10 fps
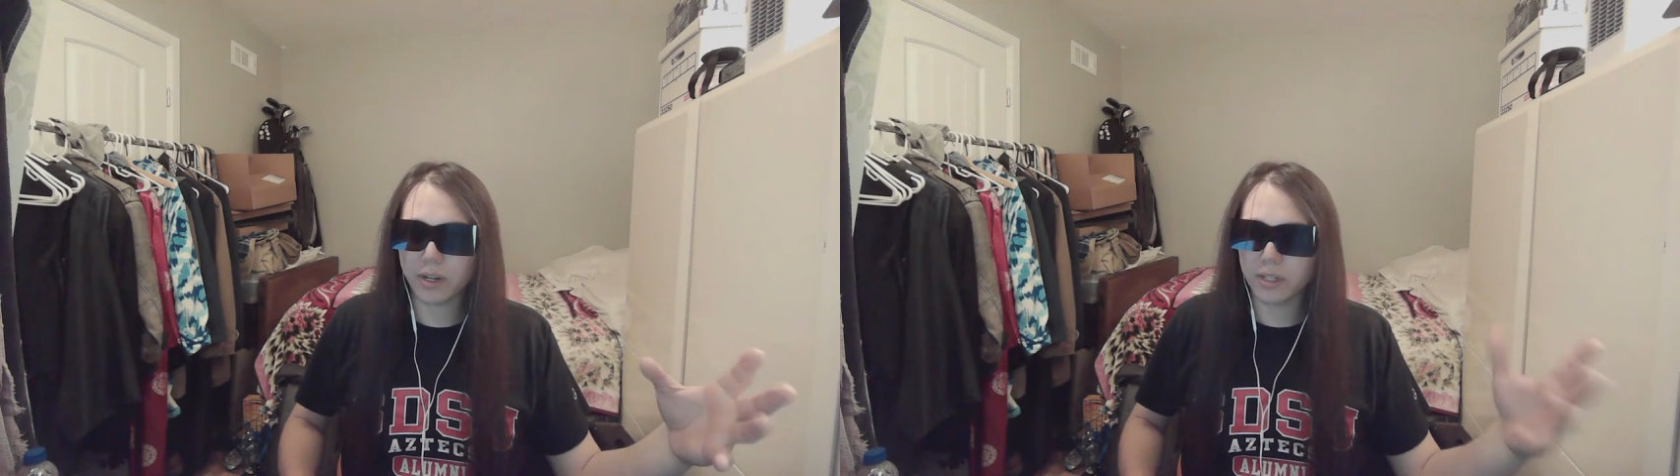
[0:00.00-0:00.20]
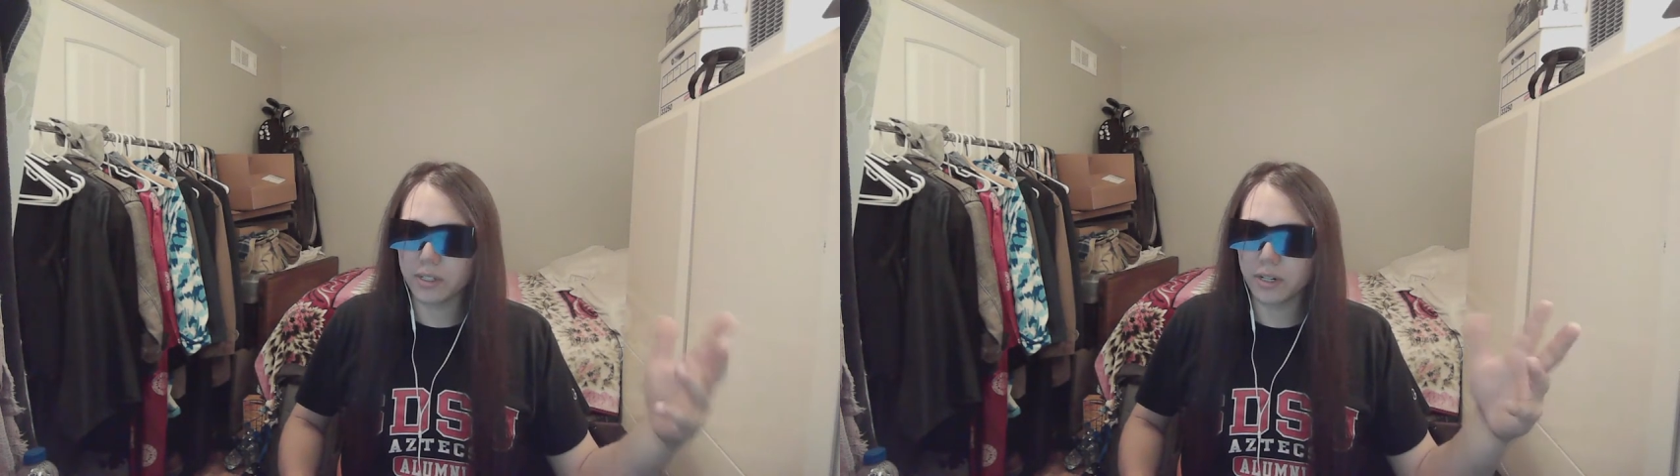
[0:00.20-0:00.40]

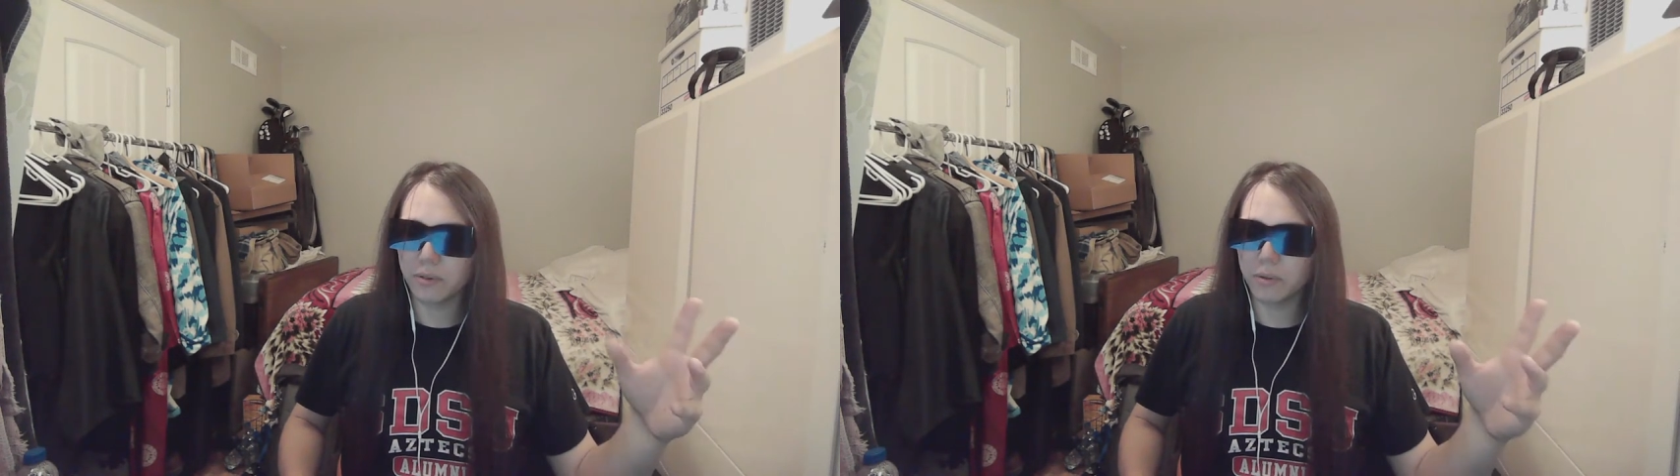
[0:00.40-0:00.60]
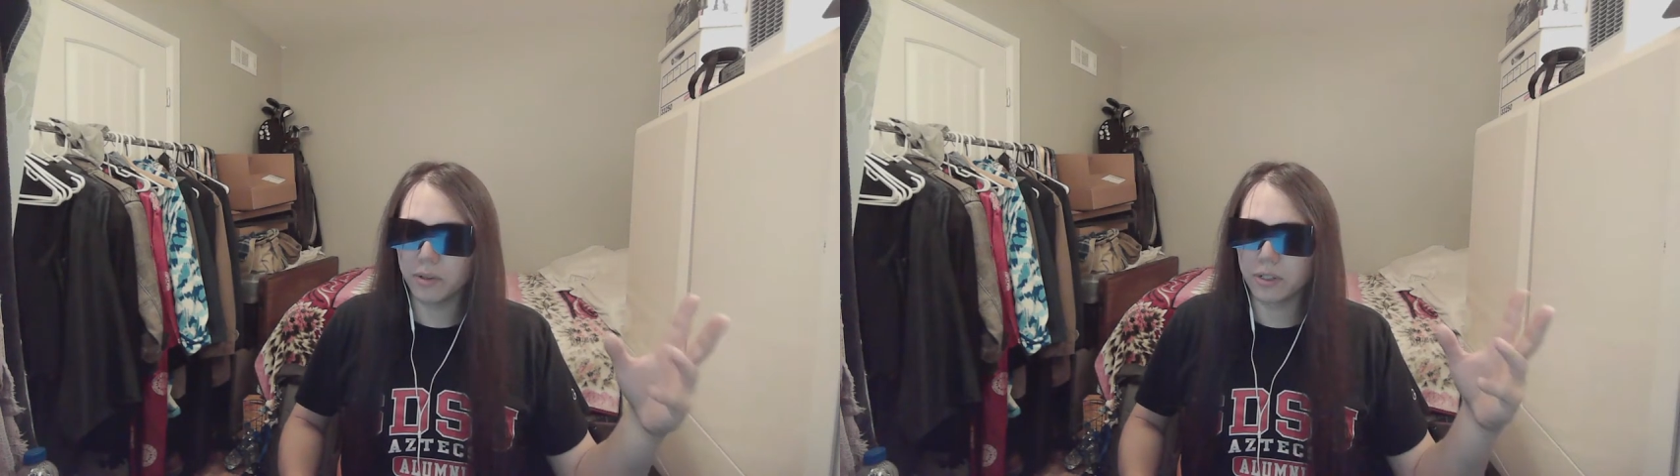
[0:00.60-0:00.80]
because he
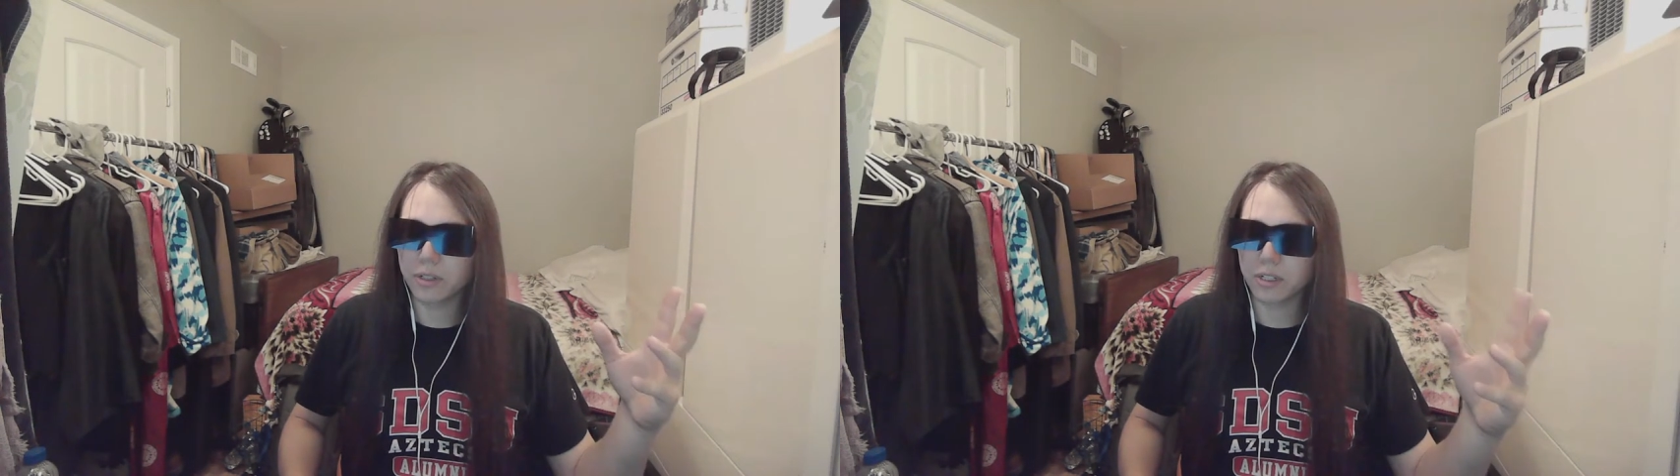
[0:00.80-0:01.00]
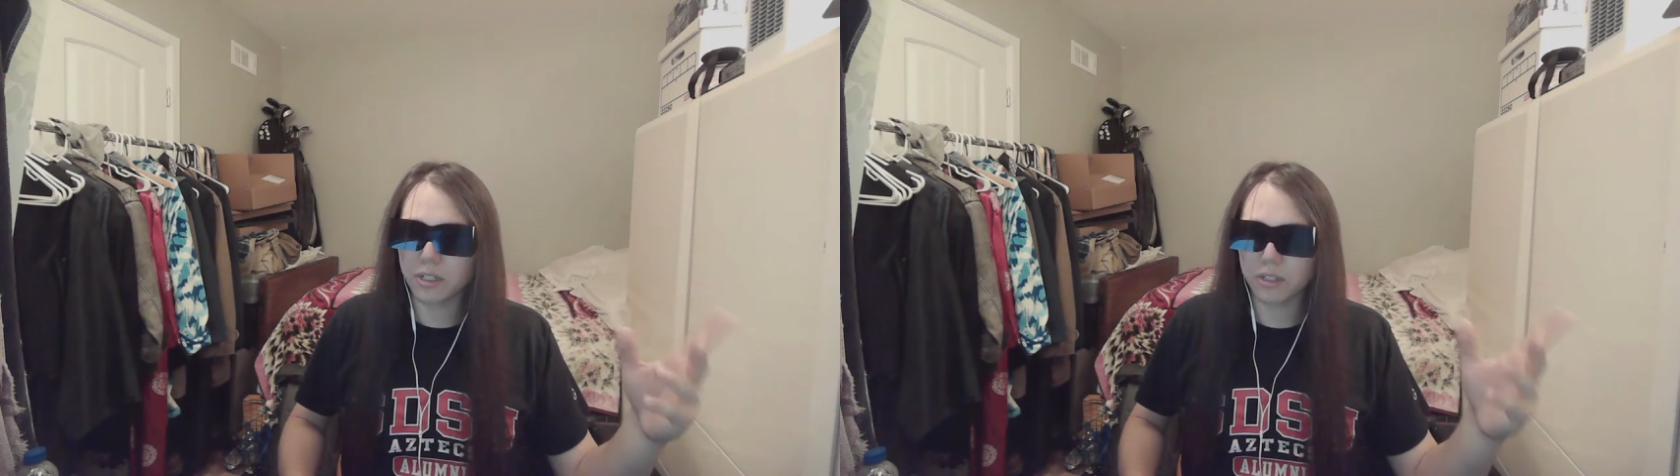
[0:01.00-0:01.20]
didn't really
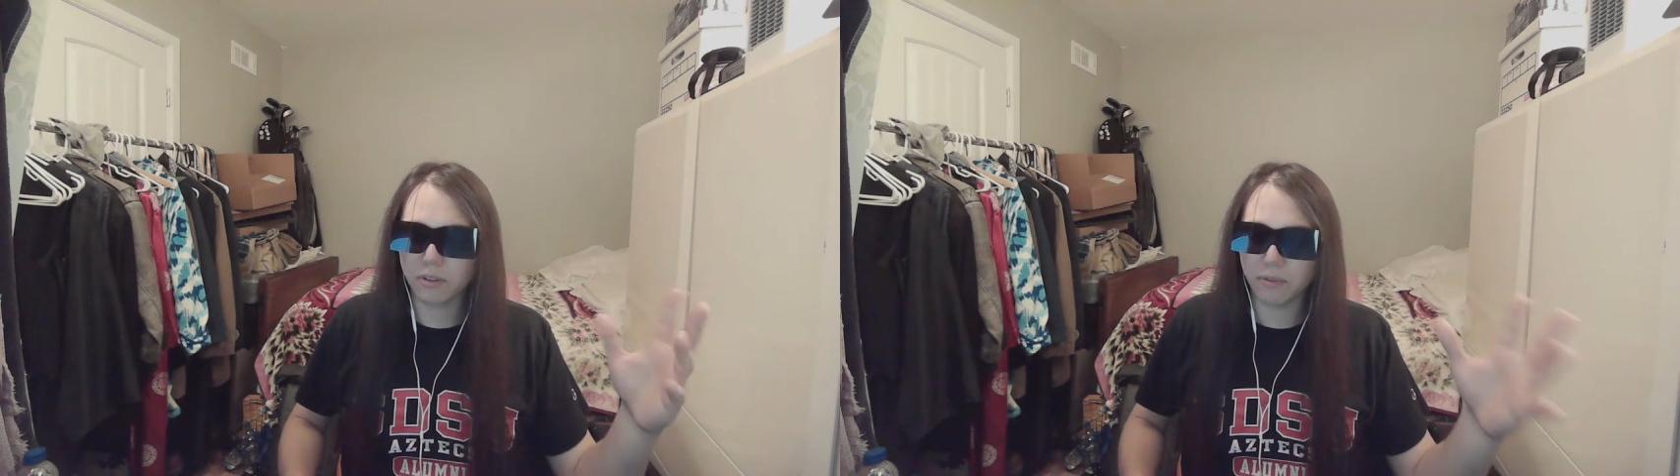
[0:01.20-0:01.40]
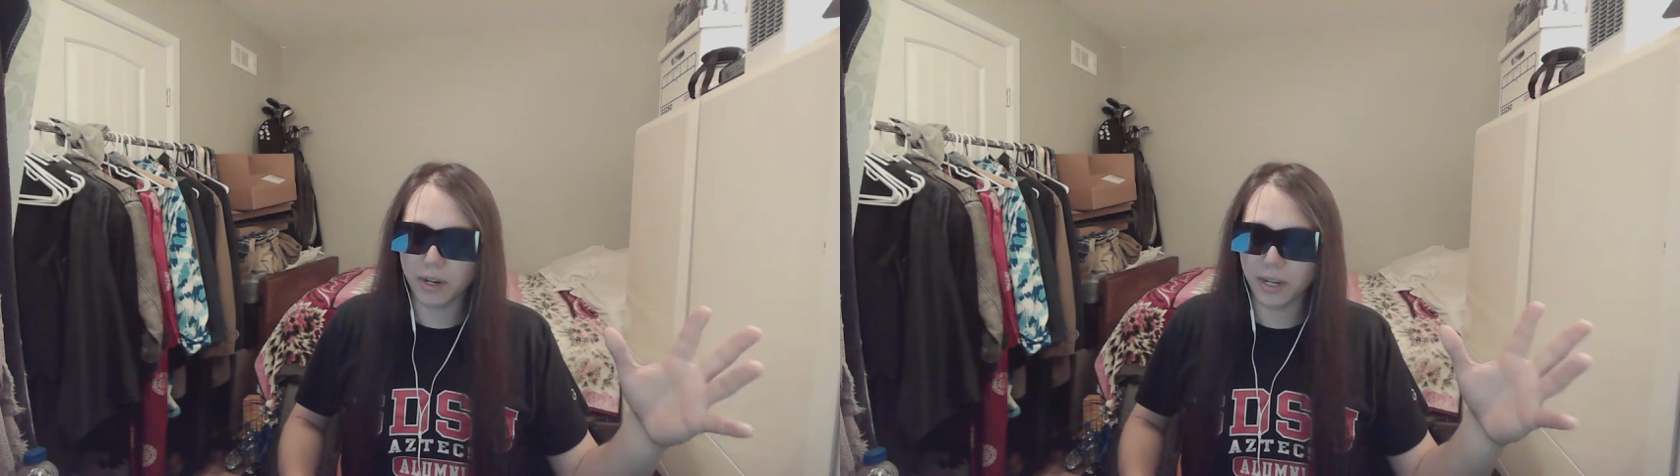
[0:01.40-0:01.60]

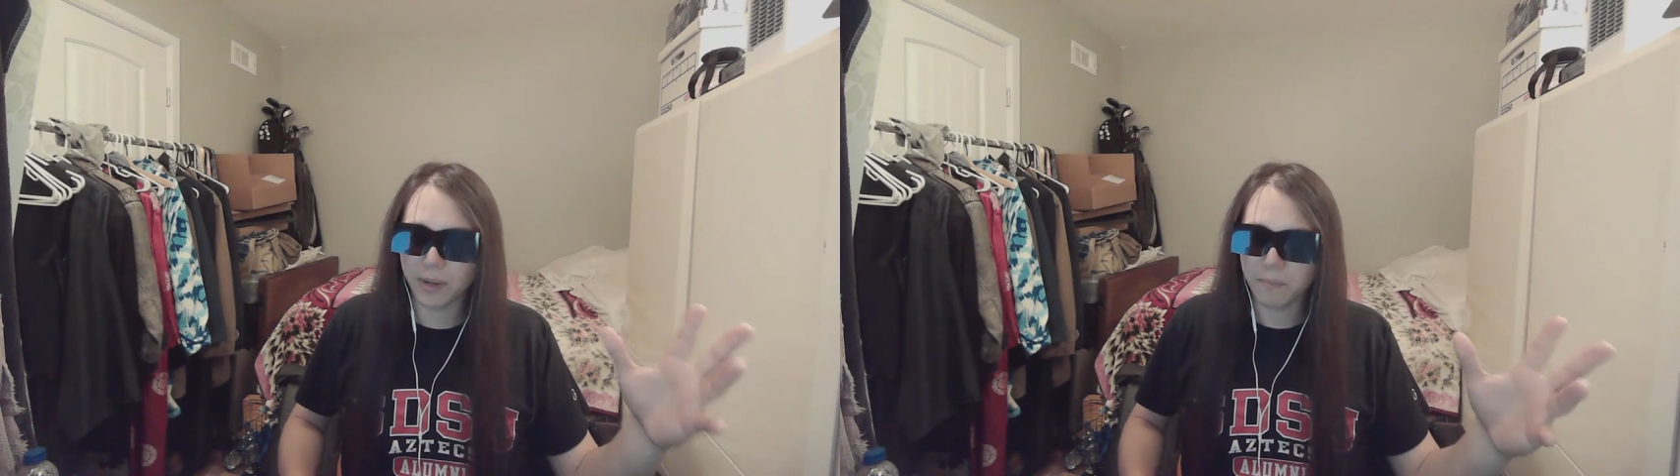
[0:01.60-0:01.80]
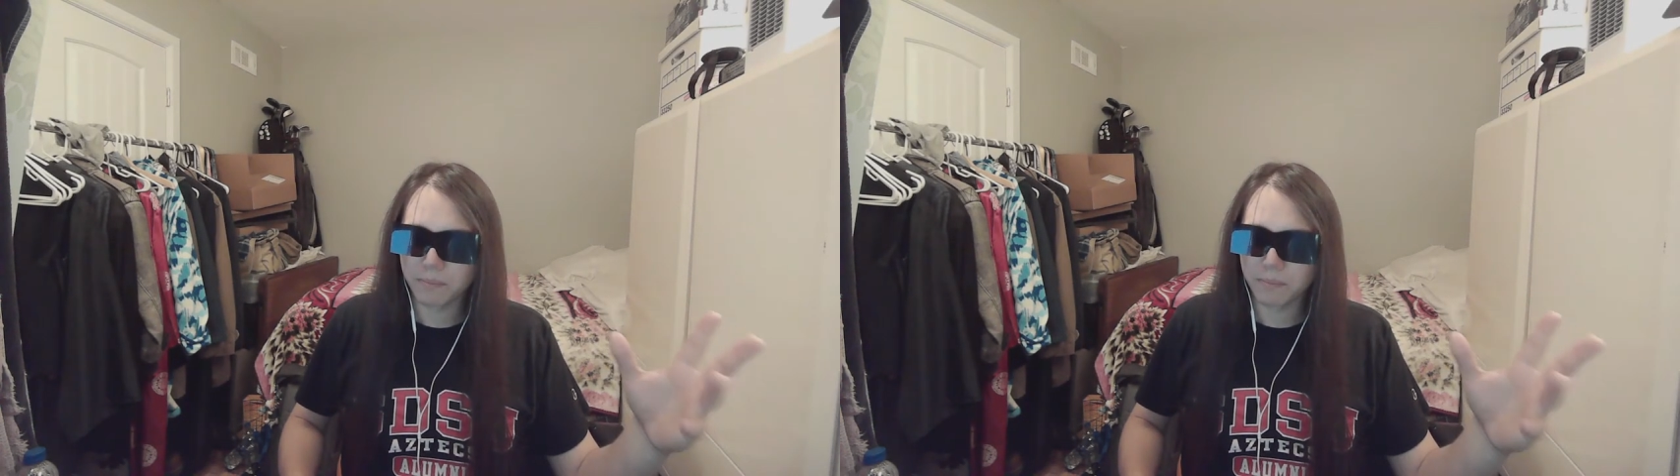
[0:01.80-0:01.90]
specify